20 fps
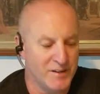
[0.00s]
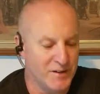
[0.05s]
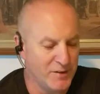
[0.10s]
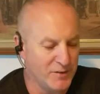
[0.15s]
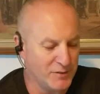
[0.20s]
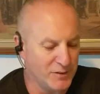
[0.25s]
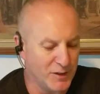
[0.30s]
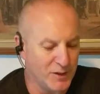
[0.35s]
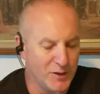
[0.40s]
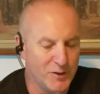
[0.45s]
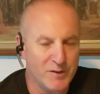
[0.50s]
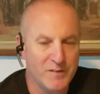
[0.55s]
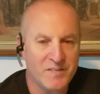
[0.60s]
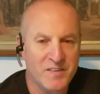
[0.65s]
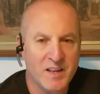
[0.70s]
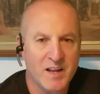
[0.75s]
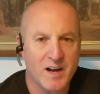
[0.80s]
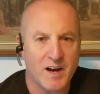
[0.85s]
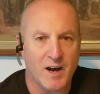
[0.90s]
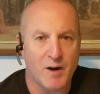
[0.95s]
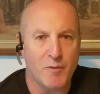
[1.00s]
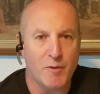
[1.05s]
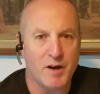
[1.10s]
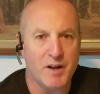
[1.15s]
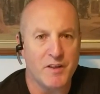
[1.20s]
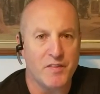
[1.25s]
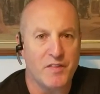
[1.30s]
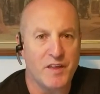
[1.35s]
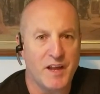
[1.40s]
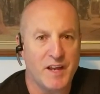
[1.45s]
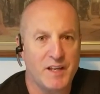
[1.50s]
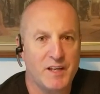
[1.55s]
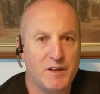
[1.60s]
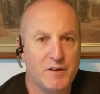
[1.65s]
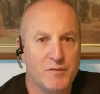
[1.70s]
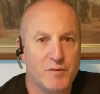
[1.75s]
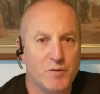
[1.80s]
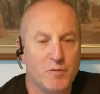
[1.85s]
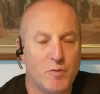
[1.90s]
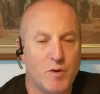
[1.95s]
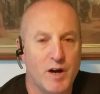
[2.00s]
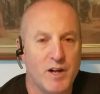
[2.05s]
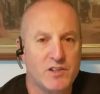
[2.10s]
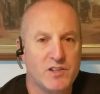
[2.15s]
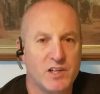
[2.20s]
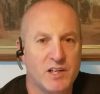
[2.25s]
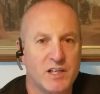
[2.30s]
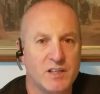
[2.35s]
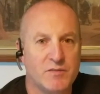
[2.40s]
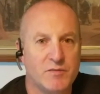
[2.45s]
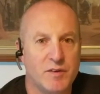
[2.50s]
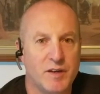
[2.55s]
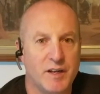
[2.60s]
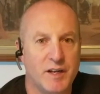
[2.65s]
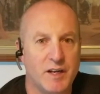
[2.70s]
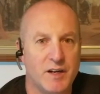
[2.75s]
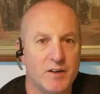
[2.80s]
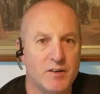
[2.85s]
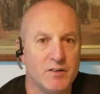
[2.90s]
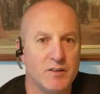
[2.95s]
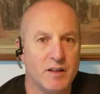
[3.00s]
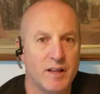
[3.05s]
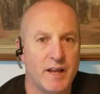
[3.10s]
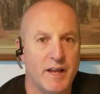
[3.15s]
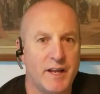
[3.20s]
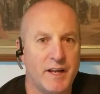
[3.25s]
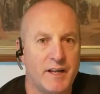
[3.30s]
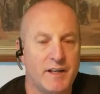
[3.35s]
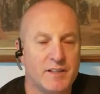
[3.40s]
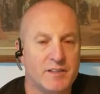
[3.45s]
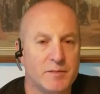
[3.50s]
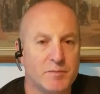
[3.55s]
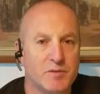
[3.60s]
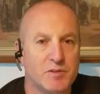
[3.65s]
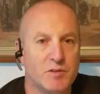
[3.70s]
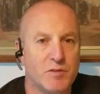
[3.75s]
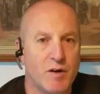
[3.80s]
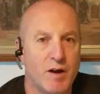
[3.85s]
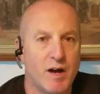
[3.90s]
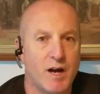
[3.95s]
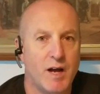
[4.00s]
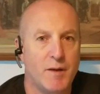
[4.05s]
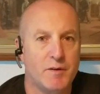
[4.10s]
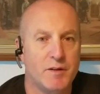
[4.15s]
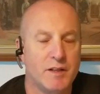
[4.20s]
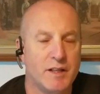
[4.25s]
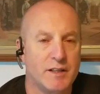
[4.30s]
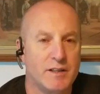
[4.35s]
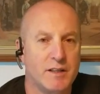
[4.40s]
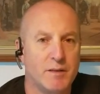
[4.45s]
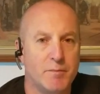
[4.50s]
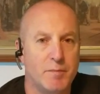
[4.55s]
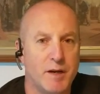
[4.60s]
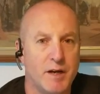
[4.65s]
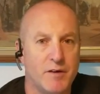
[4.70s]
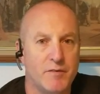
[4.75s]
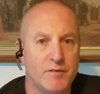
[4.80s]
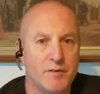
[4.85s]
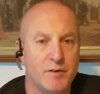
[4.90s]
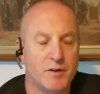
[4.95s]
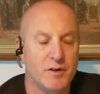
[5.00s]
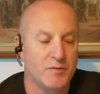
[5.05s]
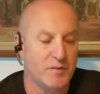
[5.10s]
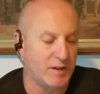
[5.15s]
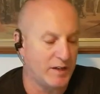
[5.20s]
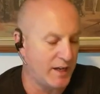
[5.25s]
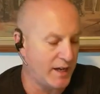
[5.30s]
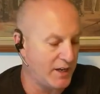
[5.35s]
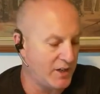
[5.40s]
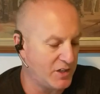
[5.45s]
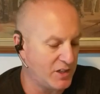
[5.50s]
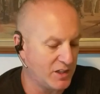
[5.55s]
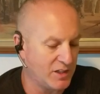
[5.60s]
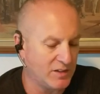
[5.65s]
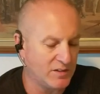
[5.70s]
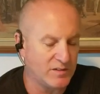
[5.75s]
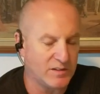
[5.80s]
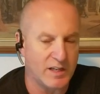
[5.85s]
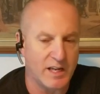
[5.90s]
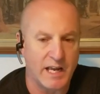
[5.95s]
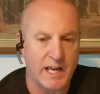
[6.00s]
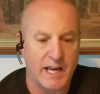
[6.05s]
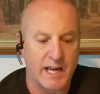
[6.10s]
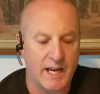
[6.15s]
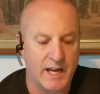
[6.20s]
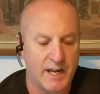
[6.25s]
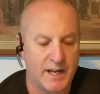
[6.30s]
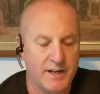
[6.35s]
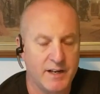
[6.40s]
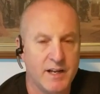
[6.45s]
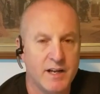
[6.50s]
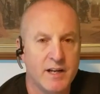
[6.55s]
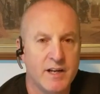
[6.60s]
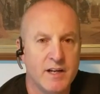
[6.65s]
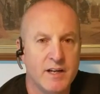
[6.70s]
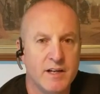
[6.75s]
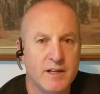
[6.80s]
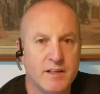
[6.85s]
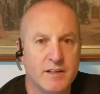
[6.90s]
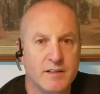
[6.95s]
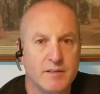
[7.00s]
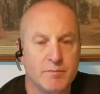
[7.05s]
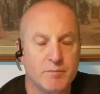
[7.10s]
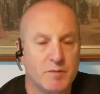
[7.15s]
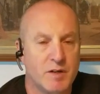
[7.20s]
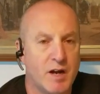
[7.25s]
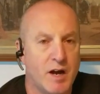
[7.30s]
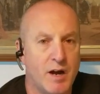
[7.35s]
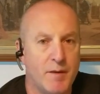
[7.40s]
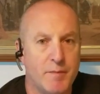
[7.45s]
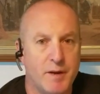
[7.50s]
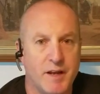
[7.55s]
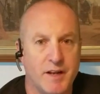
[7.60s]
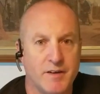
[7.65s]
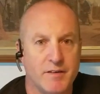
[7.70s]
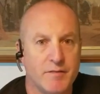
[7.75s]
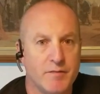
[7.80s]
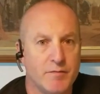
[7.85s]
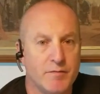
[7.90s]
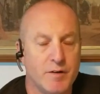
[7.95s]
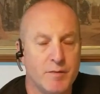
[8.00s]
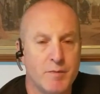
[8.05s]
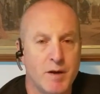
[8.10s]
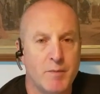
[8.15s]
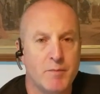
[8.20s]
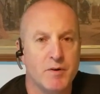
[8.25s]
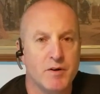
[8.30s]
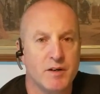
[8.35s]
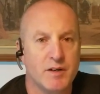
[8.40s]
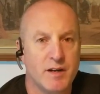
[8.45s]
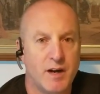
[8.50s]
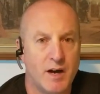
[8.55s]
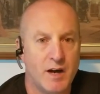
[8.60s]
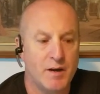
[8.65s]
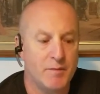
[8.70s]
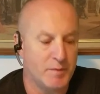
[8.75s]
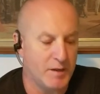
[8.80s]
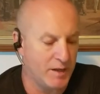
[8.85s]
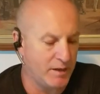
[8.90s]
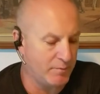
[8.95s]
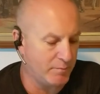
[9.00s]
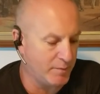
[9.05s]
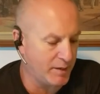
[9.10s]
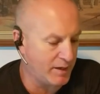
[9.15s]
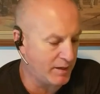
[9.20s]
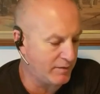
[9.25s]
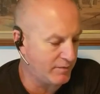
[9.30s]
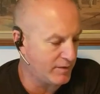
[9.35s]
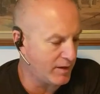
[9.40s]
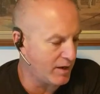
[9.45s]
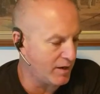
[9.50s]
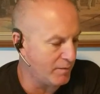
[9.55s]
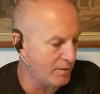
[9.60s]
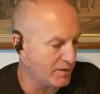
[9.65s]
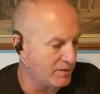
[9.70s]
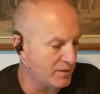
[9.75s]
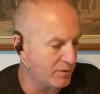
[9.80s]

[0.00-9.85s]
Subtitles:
So I want to thank you for watching this video. Like, subscribe, click the bell for notifications, and comment. Remember, comment, make comments.